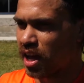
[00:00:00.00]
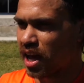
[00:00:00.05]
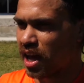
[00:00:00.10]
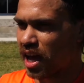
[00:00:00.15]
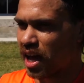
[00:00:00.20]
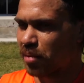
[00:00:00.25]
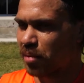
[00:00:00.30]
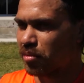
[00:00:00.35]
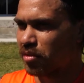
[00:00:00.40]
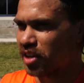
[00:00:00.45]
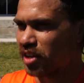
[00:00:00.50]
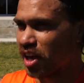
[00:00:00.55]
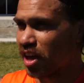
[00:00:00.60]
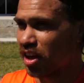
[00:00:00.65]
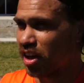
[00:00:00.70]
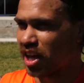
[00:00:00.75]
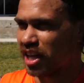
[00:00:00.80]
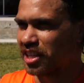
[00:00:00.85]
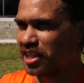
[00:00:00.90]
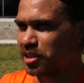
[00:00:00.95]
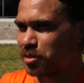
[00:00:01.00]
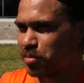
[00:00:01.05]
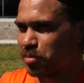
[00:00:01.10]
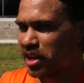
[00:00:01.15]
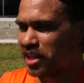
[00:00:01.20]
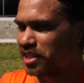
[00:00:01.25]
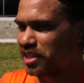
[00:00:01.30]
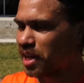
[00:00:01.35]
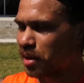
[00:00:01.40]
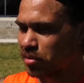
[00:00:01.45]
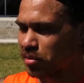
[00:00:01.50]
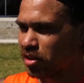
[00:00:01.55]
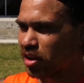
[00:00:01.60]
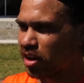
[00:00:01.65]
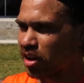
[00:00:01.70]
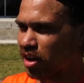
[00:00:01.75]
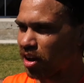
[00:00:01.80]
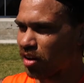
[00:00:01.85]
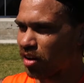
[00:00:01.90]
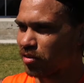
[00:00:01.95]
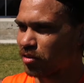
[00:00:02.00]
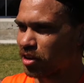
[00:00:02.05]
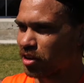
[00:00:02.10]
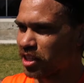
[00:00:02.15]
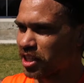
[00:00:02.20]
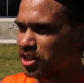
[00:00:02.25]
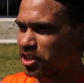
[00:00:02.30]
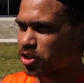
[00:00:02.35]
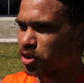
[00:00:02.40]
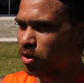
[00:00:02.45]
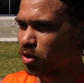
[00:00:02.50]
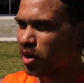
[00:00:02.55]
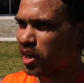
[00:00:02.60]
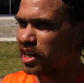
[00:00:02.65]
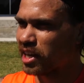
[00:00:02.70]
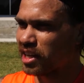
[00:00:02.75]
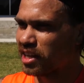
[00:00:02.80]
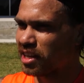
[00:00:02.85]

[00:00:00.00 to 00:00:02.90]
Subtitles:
yeah, it's been something I've really enjoyed.